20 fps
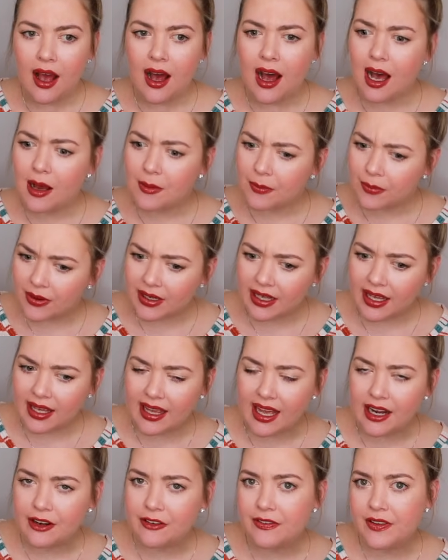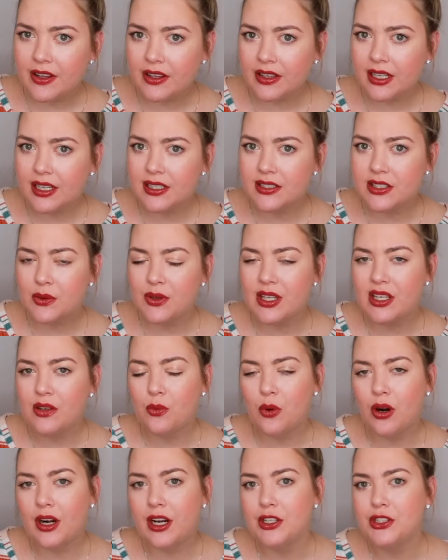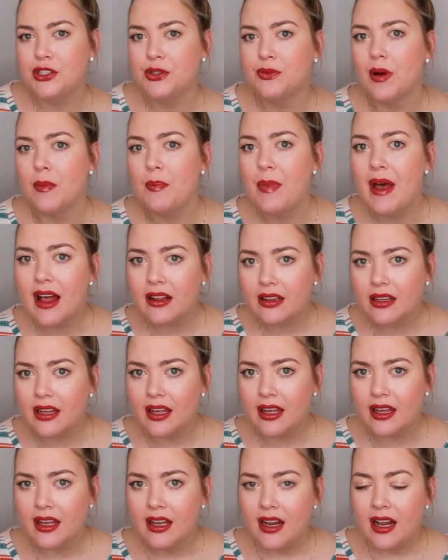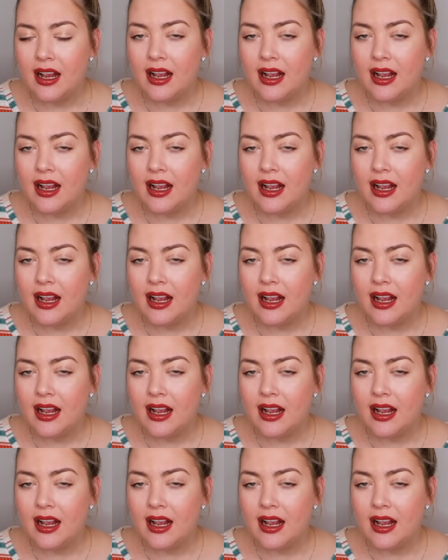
upbringing and feeling as though he wanted to repel it,